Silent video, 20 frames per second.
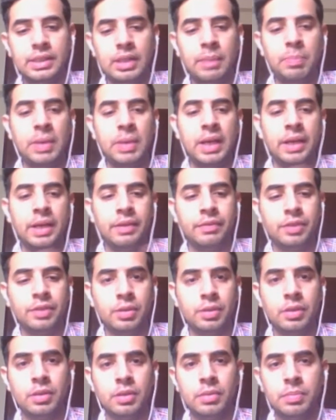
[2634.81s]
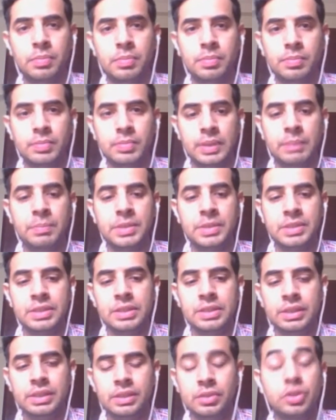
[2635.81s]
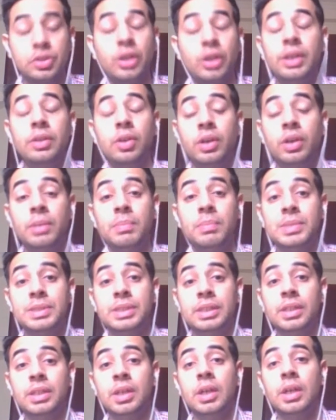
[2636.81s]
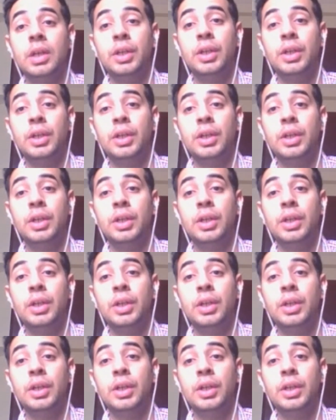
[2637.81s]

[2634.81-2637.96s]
apply for embassy, sorry, not embassy,